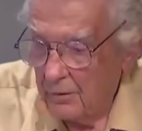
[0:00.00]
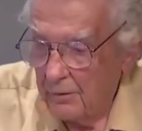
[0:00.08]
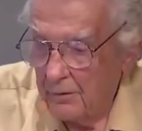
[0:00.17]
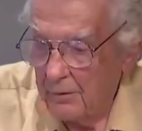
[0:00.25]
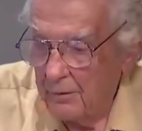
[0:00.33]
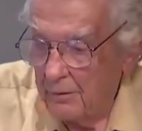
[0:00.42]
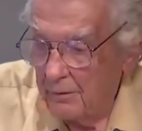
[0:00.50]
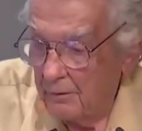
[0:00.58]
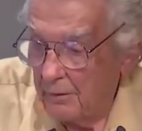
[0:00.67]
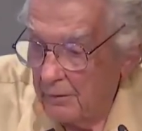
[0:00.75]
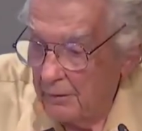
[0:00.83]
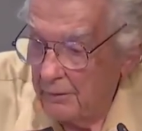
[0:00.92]
So
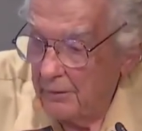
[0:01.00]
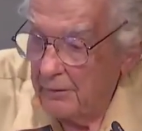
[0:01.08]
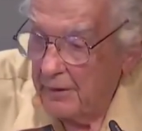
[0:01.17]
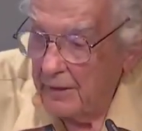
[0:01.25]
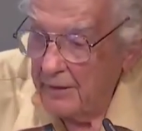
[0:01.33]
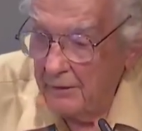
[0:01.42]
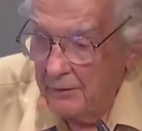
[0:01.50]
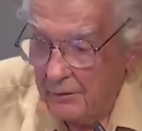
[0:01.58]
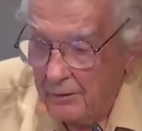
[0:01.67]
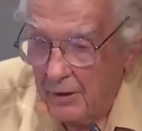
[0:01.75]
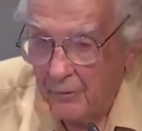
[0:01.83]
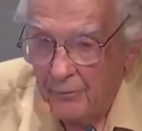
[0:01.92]

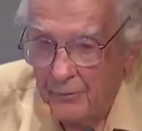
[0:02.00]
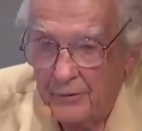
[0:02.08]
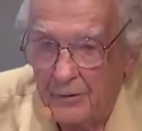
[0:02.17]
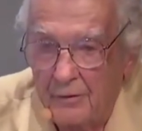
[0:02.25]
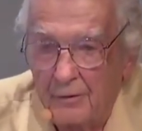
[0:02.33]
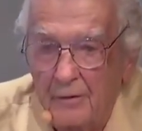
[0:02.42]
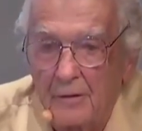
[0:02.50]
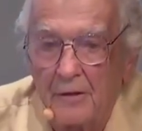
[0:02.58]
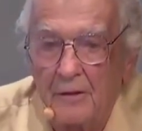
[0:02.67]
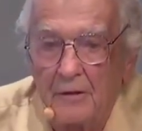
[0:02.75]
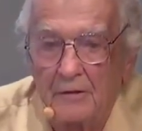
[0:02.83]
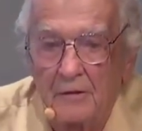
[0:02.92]
then comes the
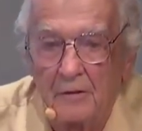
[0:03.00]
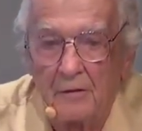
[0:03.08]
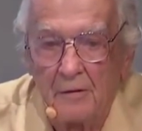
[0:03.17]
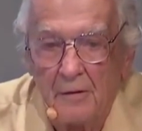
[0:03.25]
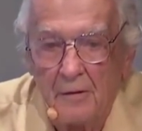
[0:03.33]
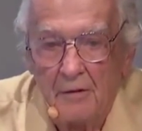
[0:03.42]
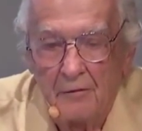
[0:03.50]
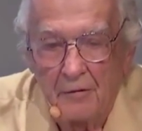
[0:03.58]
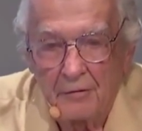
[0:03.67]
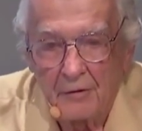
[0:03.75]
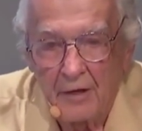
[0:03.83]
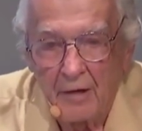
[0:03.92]
clincher.
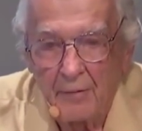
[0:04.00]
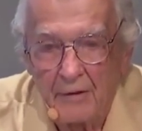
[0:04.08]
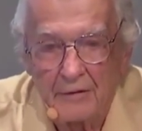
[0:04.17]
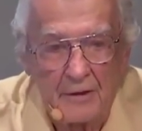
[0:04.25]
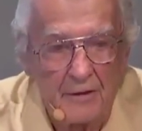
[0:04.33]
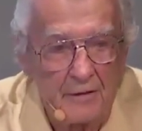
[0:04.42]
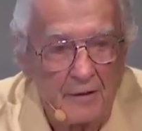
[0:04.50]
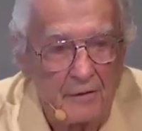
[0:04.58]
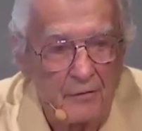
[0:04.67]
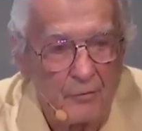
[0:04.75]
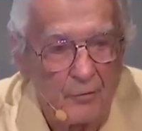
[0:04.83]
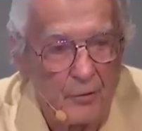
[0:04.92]
If climate change
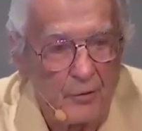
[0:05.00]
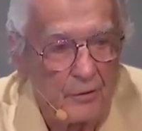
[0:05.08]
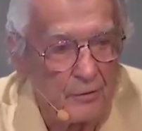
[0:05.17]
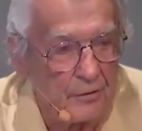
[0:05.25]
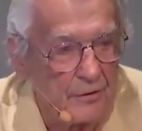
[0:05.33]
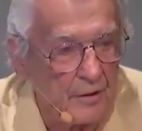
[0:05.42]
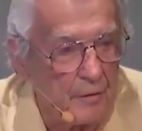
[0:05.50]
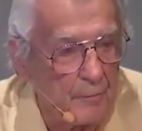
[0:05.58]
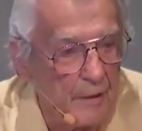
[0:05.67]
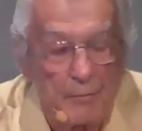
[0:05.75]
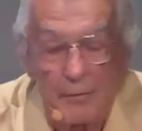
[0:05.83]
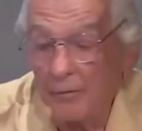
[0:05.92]
doesn't work to
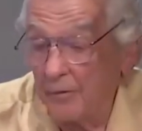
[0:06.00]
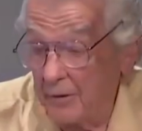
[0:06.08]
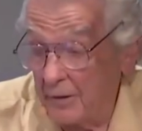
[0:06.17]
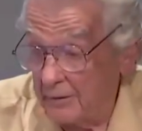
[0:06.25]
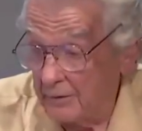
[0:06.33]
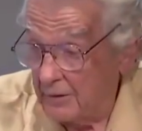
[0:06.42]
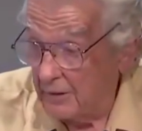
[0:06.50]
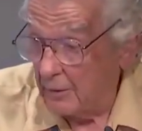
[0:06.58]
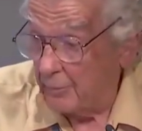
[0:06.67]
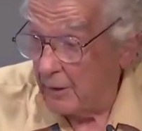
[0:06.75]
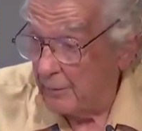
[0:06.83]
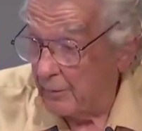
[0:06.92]
scare people, we can
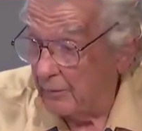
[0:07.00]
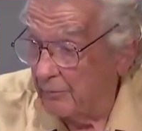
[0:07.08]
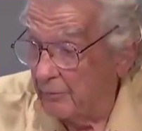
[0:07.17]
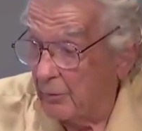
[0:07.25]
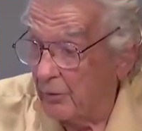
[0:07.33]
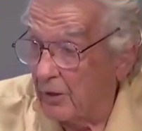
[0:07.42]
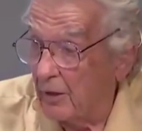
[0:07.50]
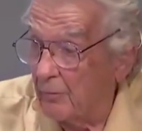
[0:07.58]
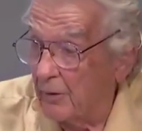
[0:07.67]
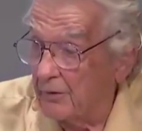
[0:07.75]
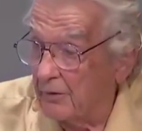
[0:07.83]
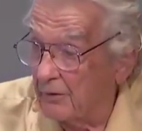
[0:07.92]
scare people
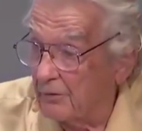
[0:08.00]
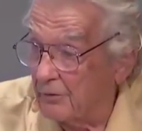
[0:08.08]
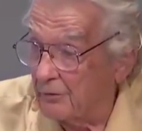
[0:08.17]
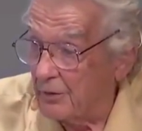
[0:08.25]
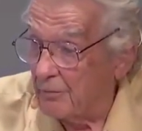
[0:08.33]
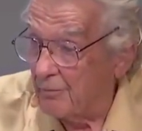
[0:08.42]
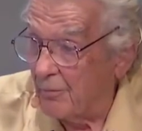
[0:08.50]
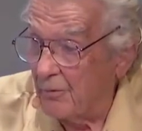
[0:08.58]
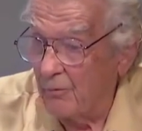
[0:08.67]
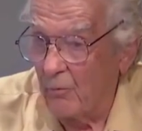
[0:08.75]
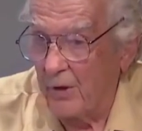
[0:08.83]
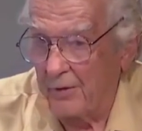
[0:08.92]
talking about
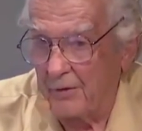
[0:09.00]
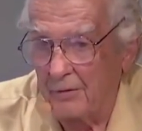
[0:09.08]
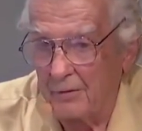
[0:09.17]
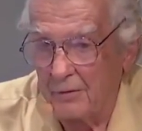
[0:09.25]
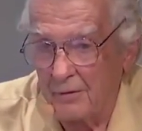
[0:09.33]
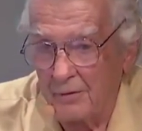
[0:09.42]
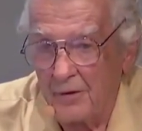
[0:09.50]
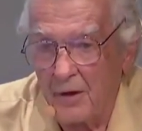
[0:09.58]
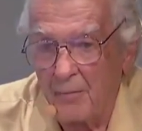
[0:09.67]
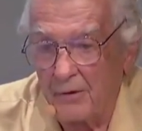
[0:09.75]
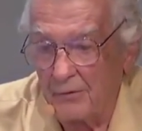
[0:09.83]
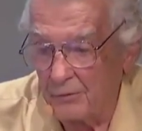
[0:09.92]
extreme weather.
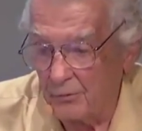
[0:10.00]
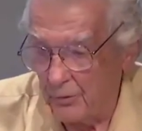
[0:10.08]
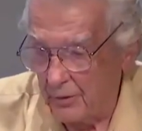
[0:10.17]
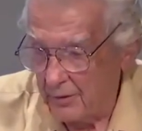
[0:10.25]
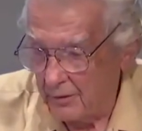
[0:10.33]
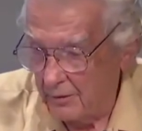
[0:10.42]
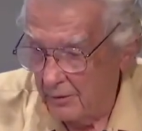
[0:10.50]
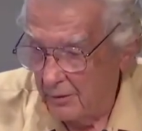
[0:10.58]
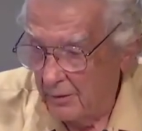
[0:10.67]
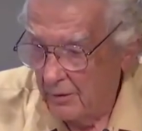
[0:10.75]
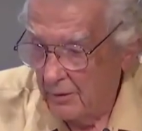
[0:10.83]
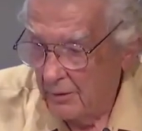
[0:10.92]
That must work.
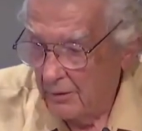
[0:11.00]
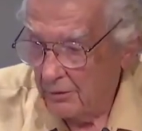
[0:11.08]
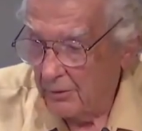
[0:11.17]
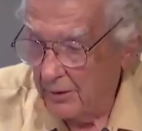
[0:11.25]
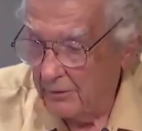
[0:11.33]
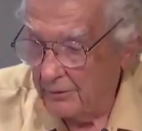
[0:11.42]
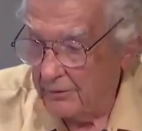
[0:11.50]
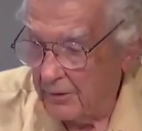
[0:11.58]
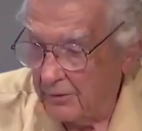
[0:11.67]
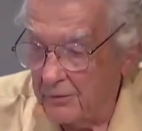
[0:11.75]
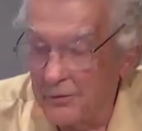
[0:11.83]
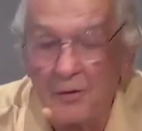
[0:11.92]
So here is
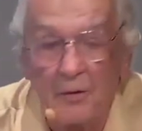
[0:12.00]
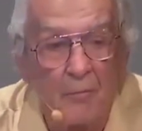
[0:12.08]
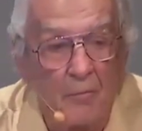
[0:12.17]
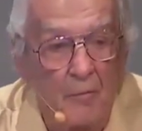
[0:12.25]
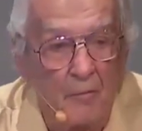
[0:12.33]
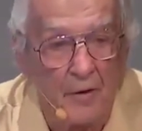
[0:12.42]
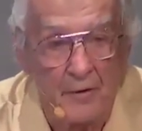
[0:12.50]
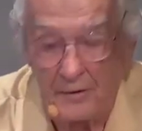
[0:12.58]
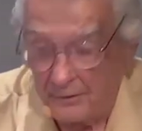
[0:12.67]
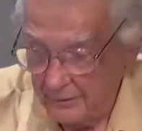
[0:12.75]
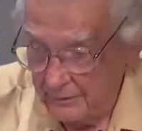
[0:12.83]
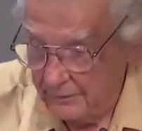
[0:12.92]
the extreme
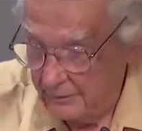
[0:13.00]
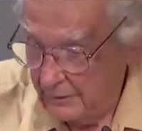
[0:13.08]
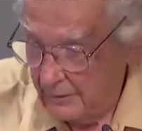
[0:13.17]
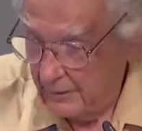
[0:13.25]
weather.